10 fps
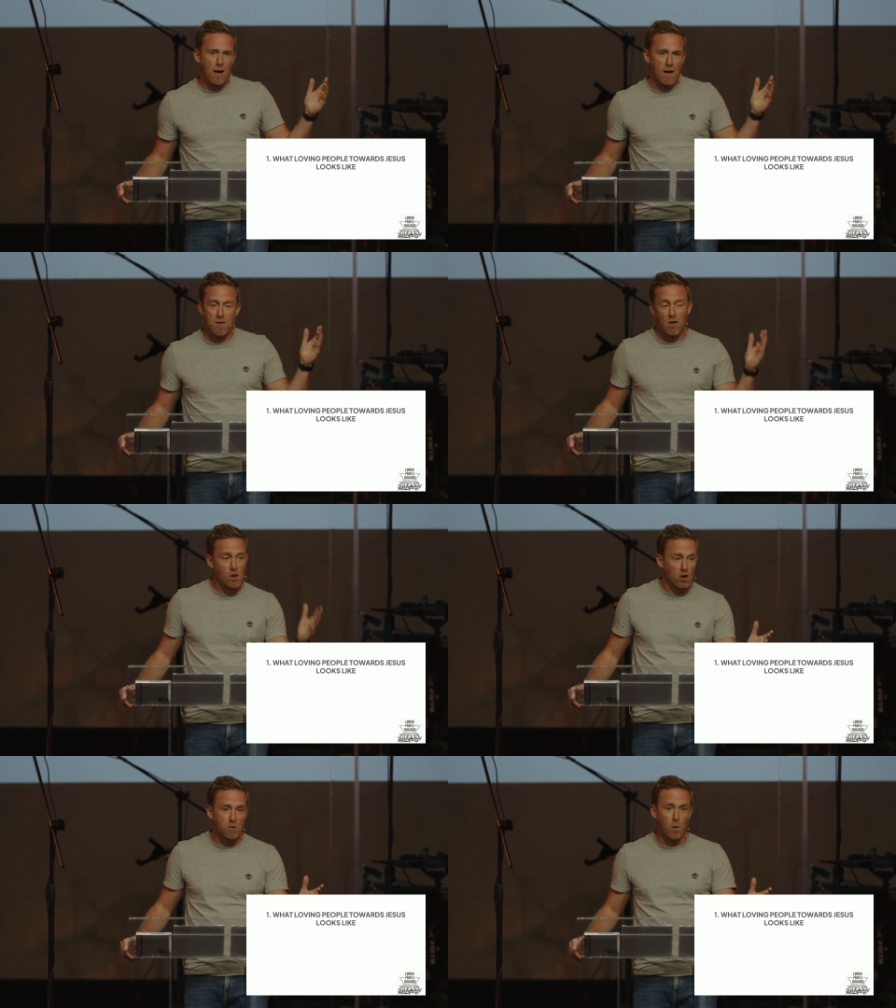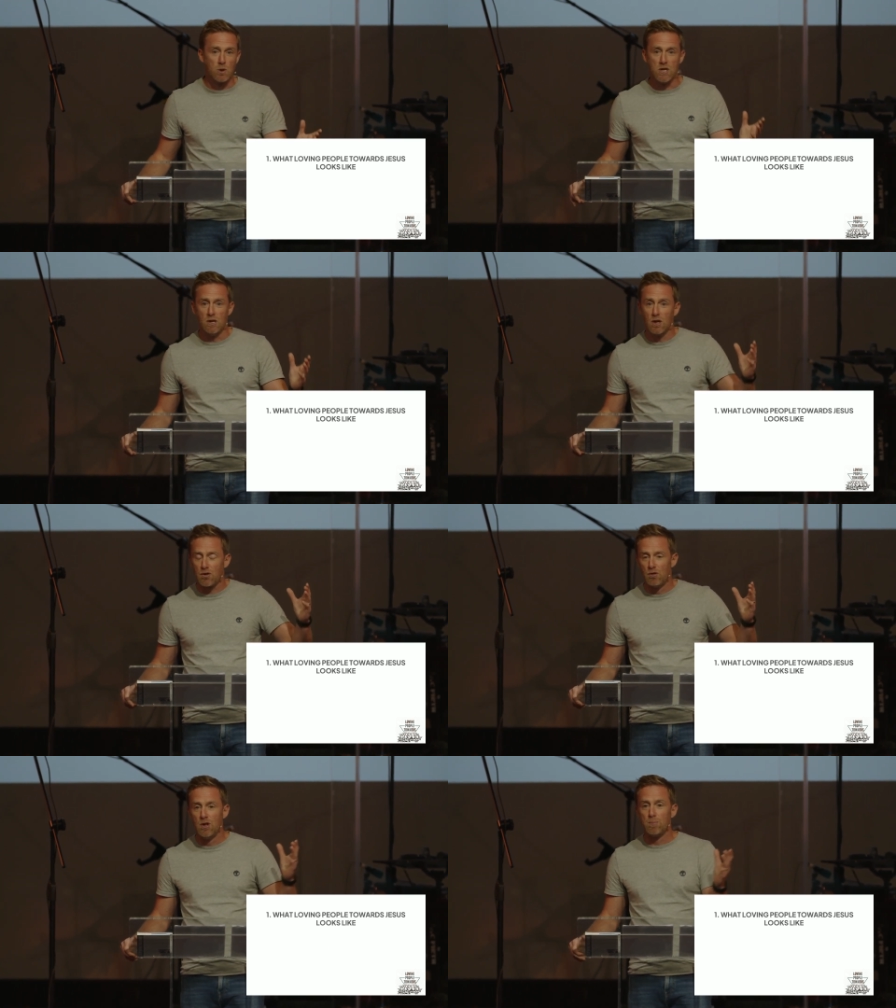uh, the Gospels, you
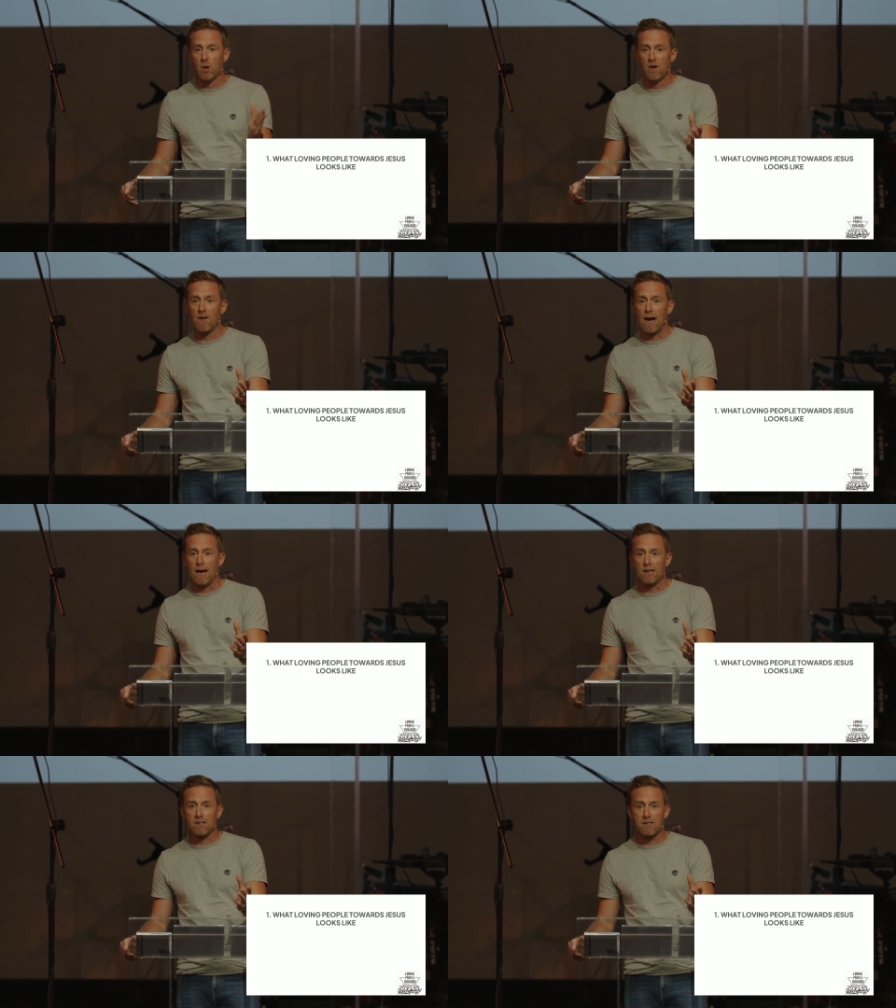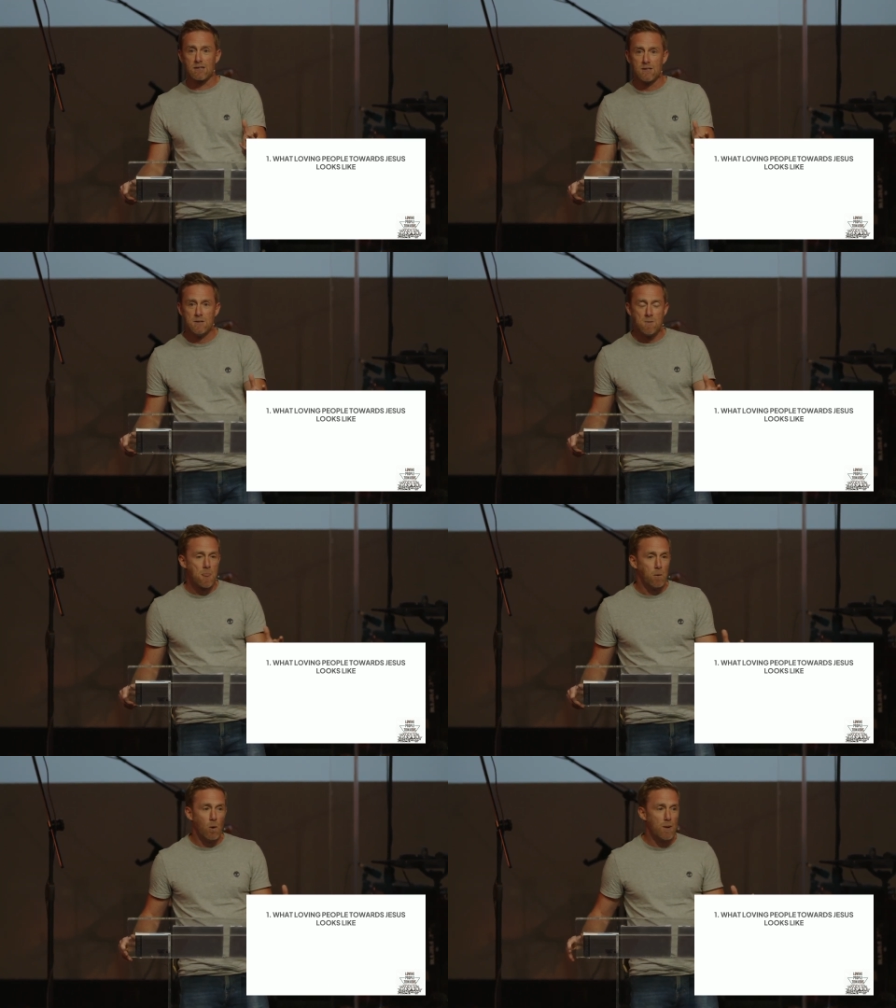look through the book of Acts,
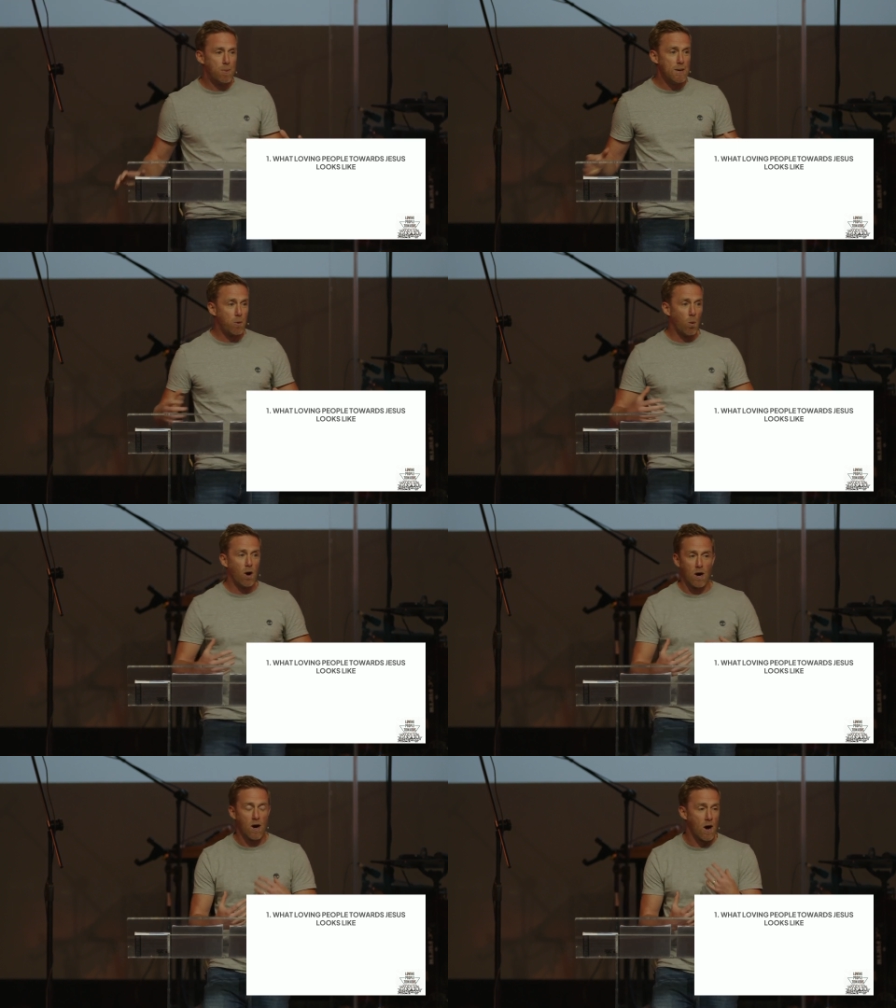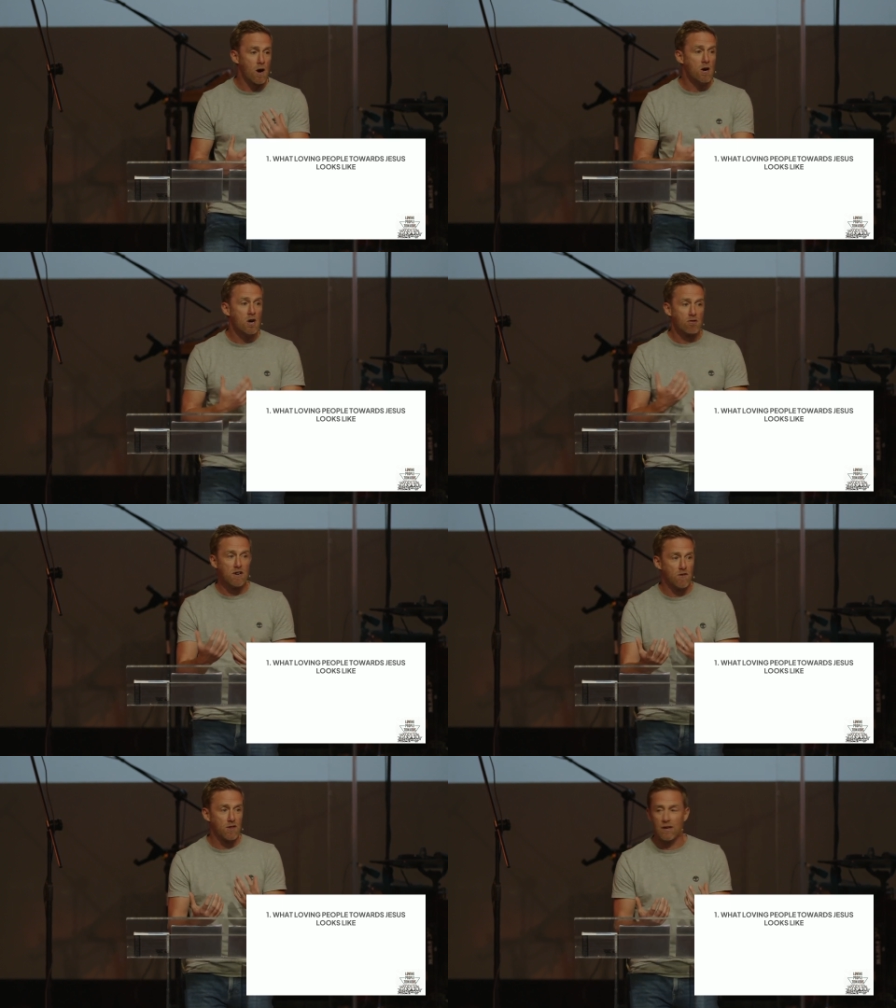where people were
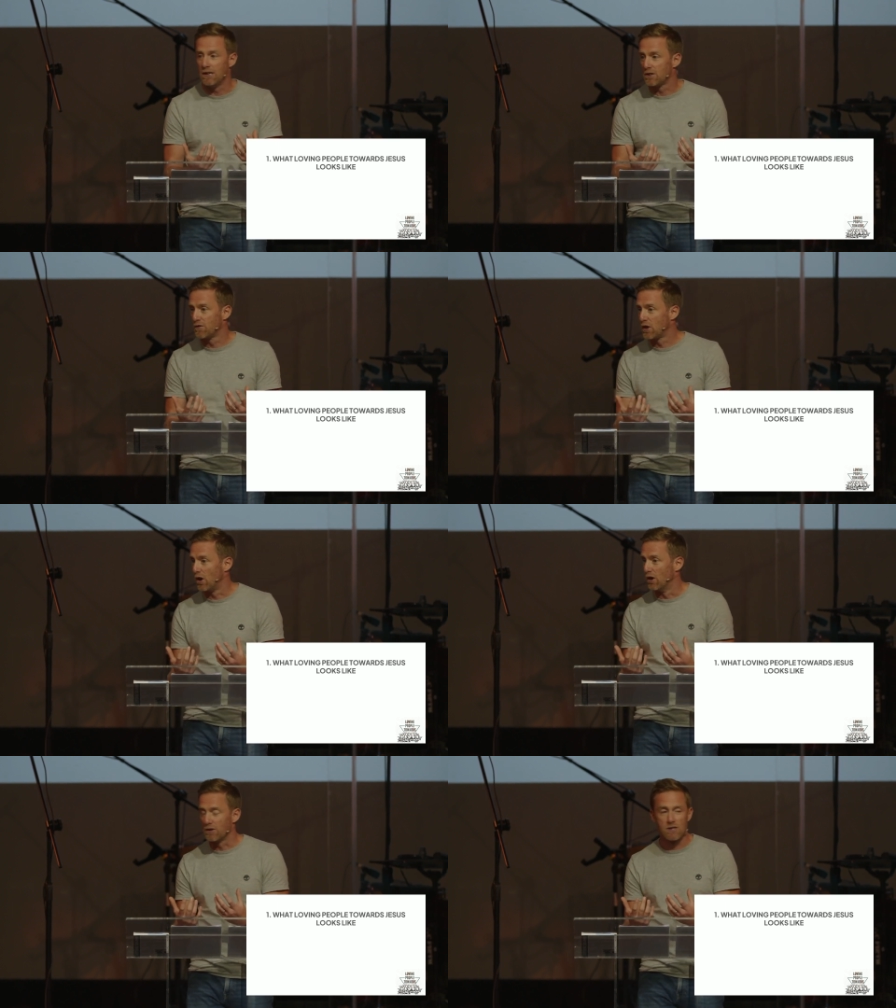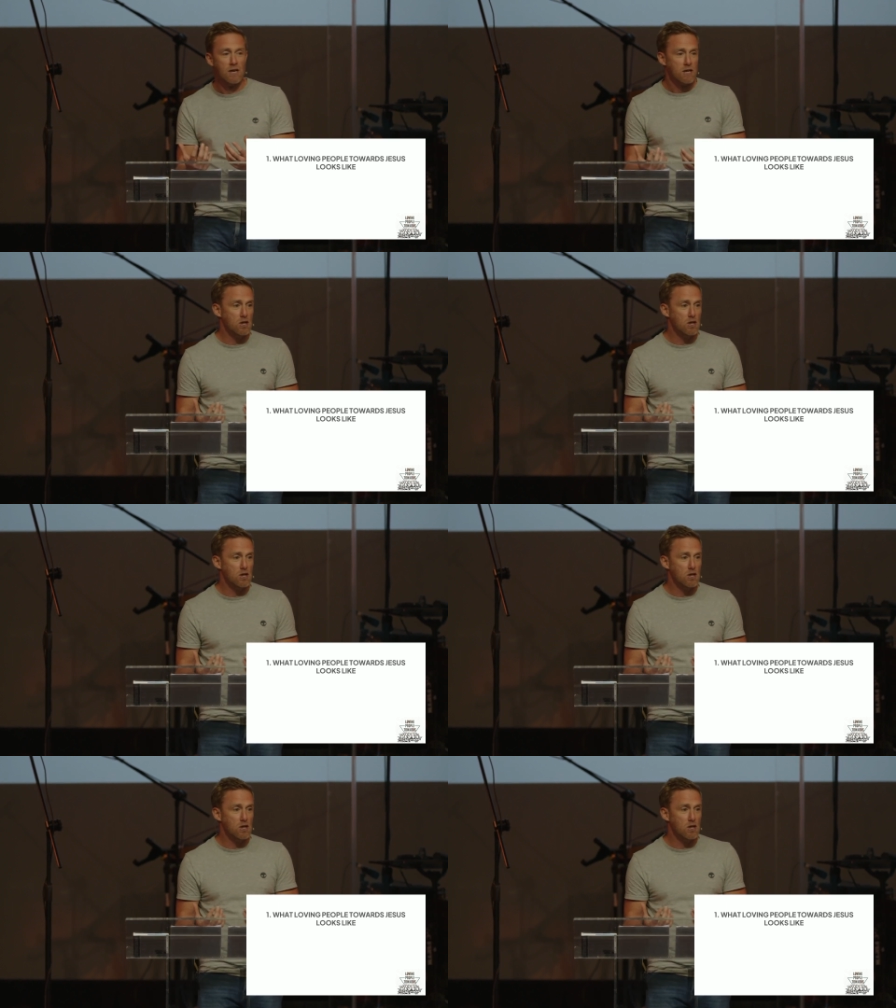hungry for things of God.